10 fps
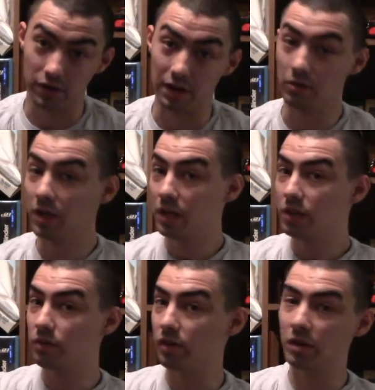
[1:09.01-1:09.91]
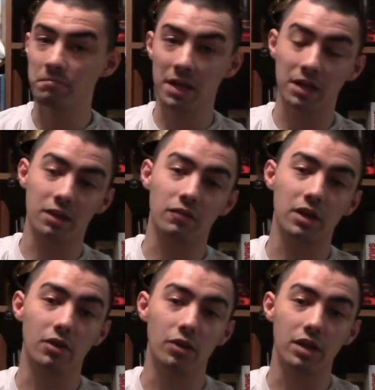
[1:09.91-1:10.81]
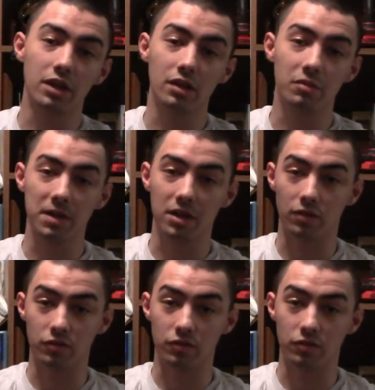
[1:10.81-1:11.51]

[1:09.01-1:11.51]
Now, the reason I'm making this video is because